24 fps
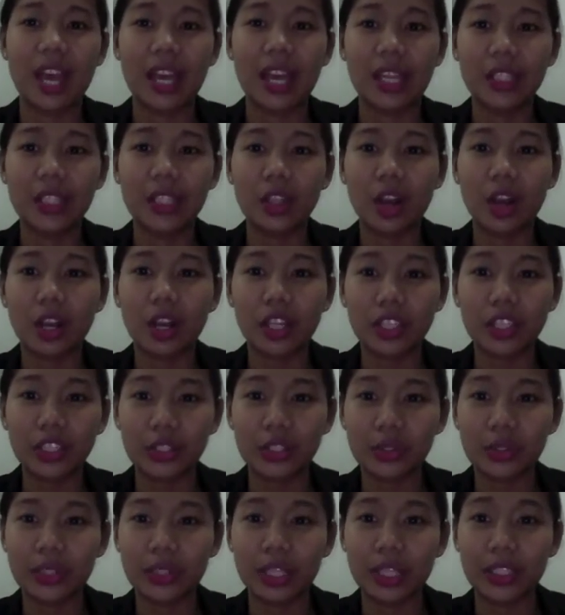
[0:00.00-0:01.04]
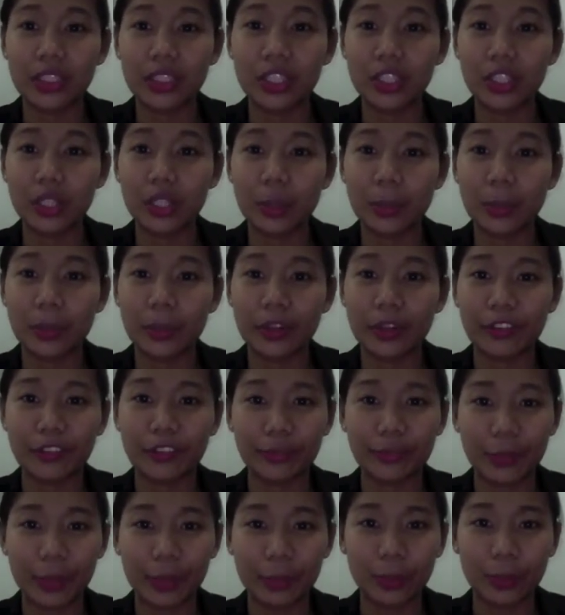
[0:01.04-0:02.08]
and argued that the number
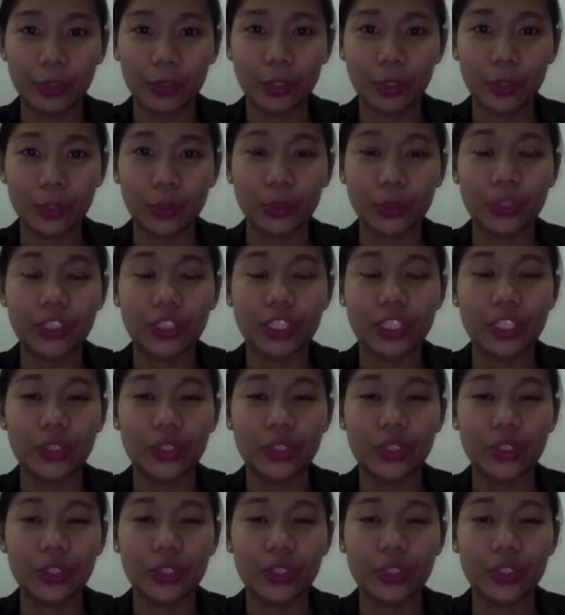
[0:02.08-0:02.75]
of people who would